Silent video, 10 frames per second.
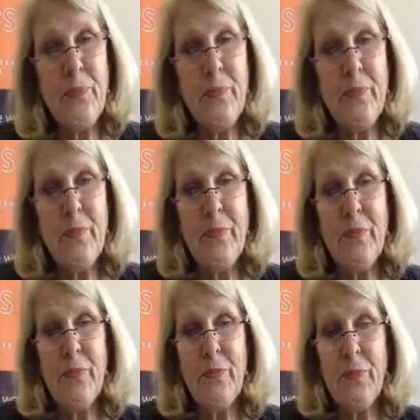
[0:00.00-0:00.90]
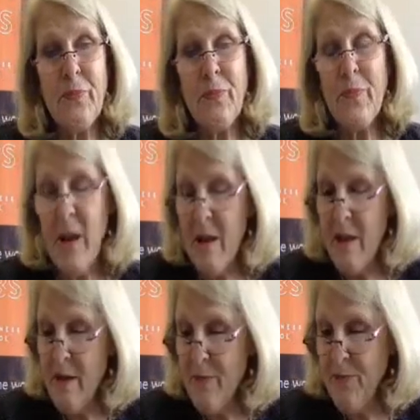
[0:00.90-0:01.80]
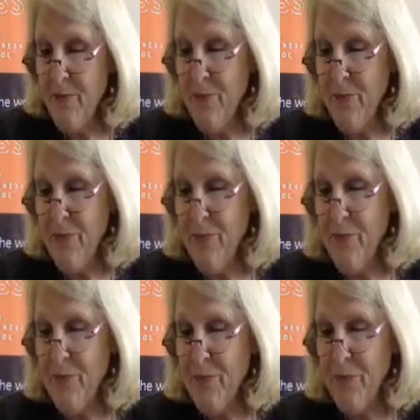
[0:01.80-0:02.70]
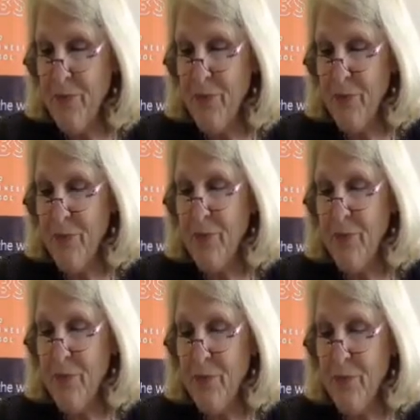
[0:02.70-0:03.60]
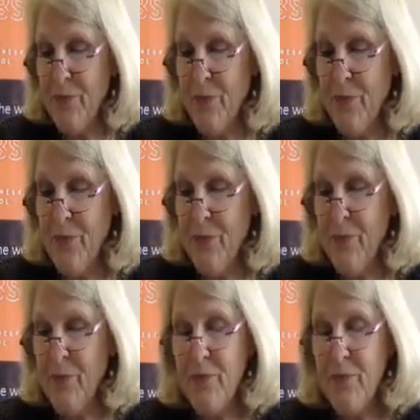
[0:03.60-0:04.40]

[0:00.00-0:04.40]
(silent)